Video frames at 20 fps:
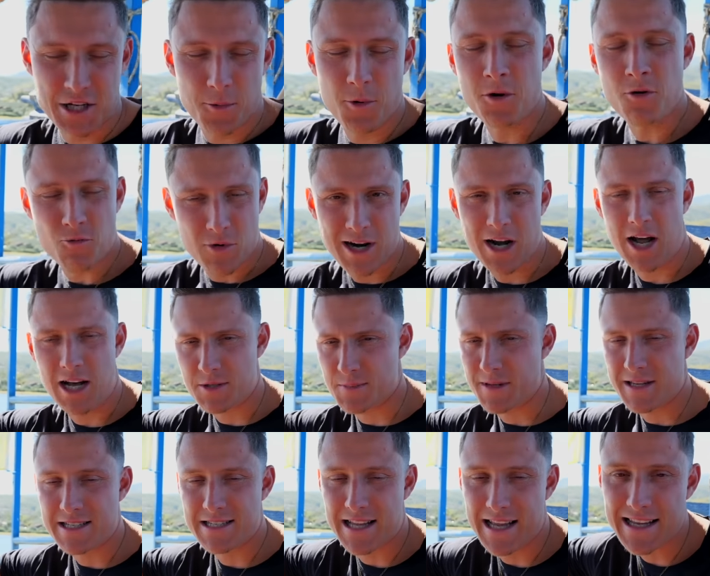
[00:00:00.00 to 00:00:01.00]
And you wouldn't realise, but
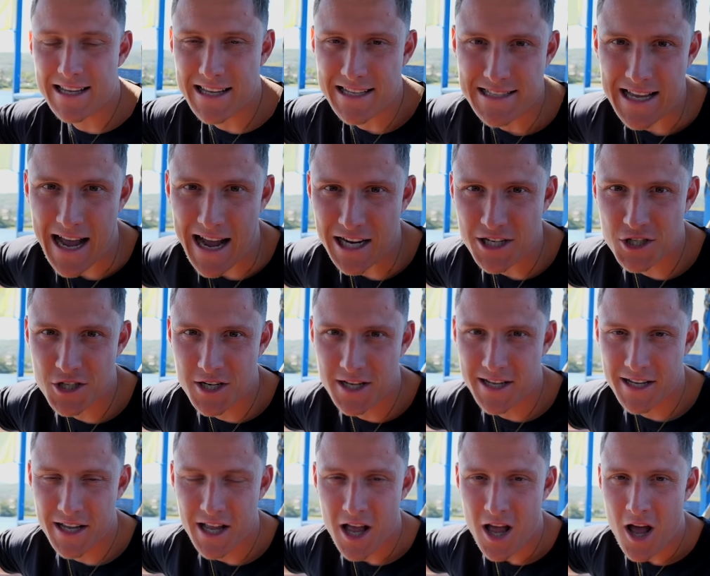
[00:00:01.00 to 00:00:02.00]
this lake is
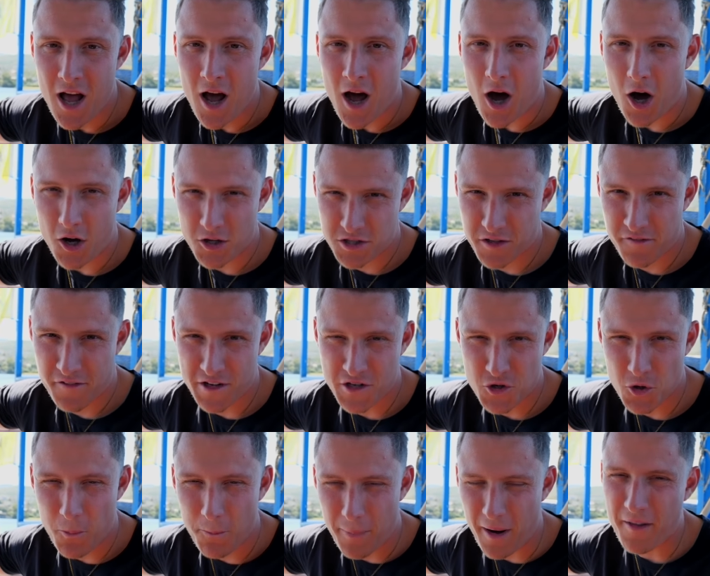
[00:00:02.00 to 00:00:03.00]
actually
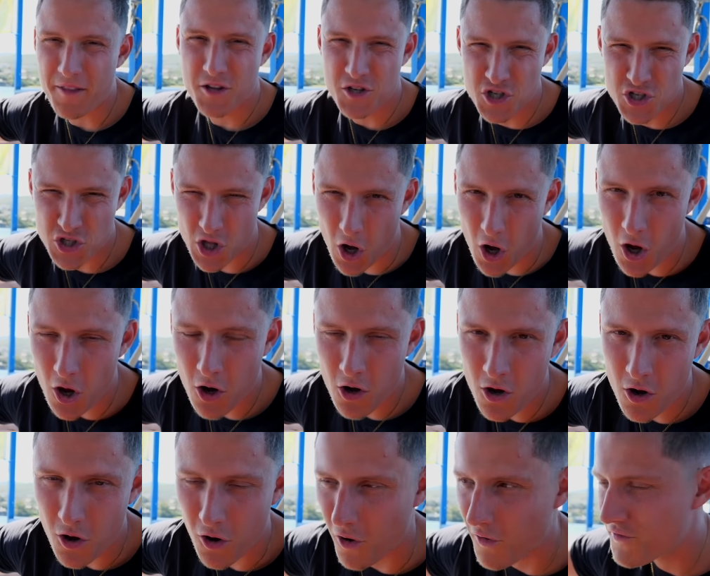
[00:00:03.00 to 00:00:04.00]
artificial. But the star
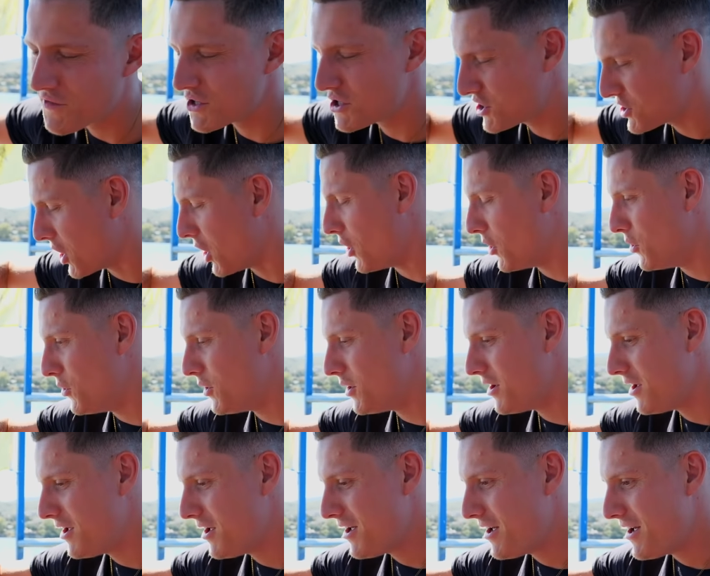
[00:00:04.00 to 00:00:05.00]
of the show
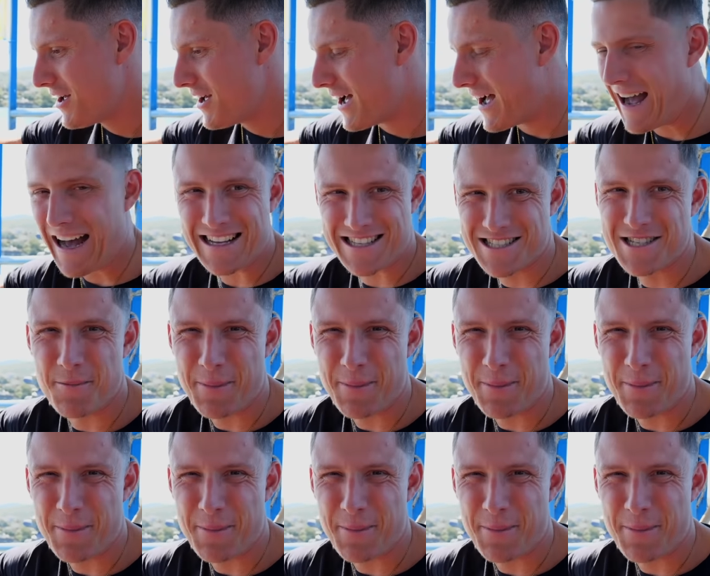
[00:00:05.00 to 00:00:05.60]
has to